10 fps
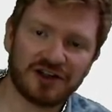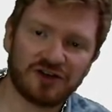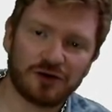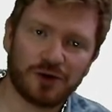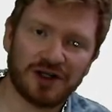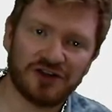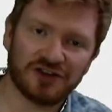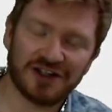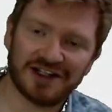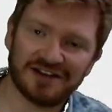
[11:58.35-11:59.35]
this
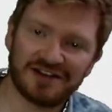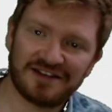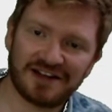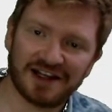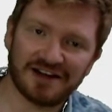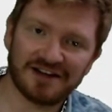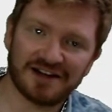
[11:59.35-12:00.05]
equation instead